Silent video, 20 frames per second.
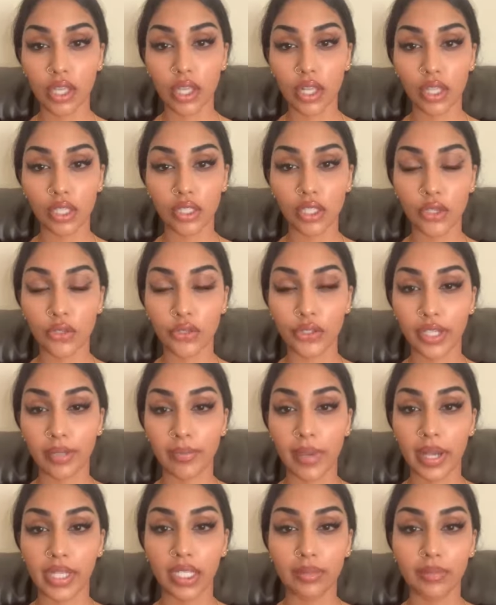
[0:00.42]
Hello there,
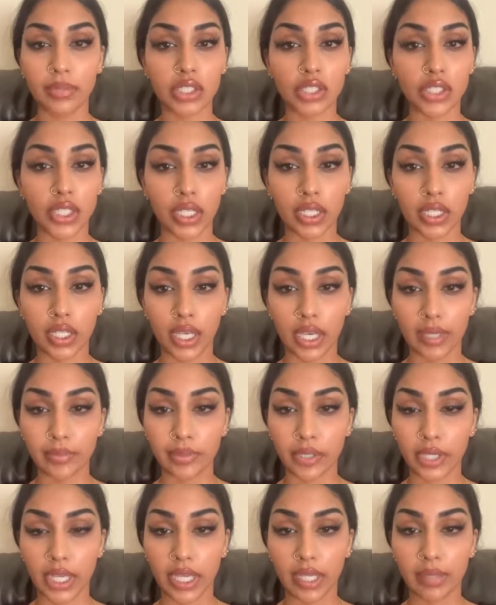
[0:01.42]
my name is Shayna
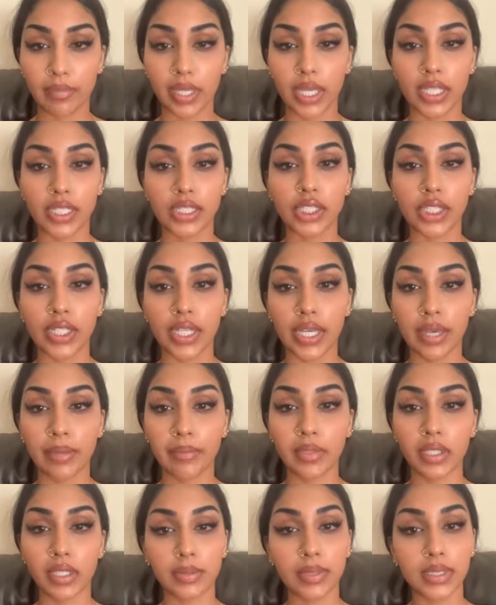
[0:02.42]
Abraham, and today I'm
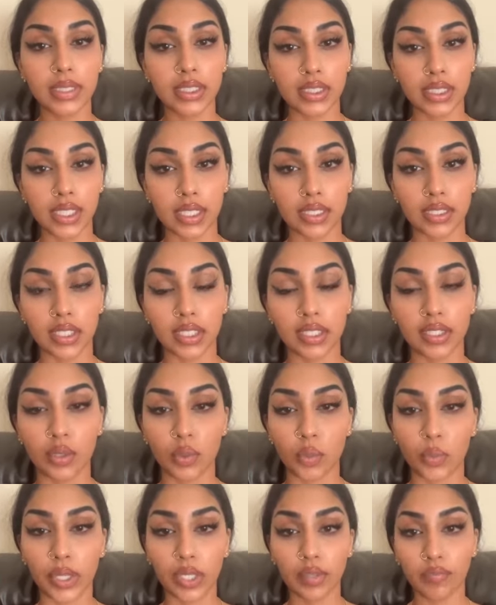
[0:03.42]
going to be discussing the
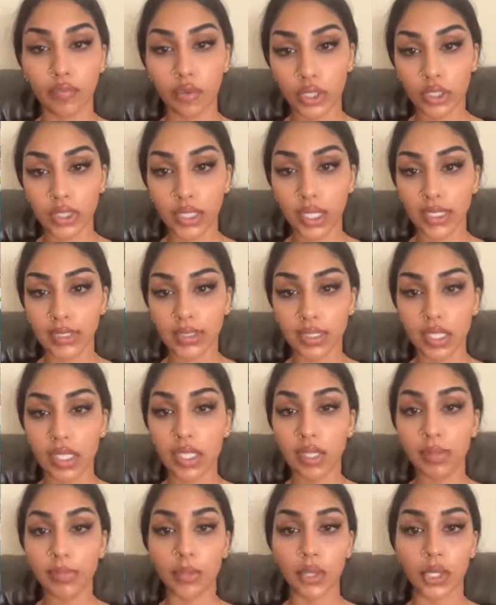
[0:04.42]
Week 4 case
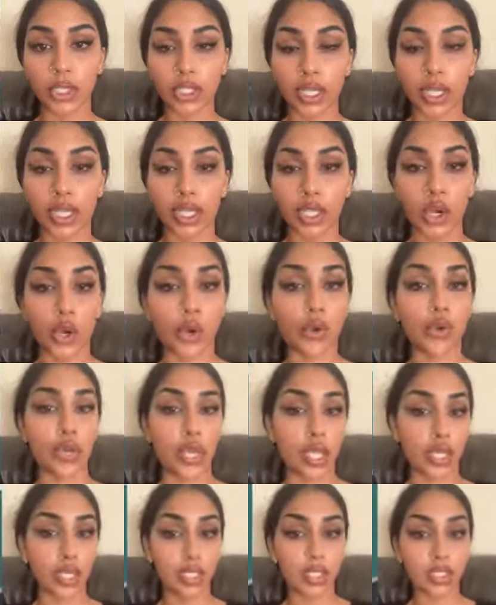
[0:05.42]
study, Merck Co.
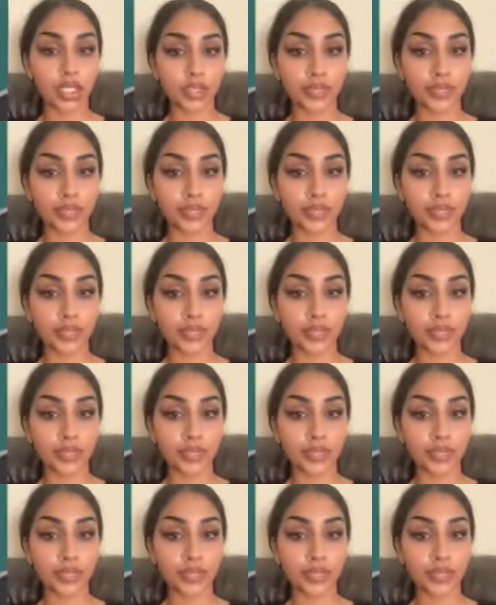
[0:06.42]
Inc.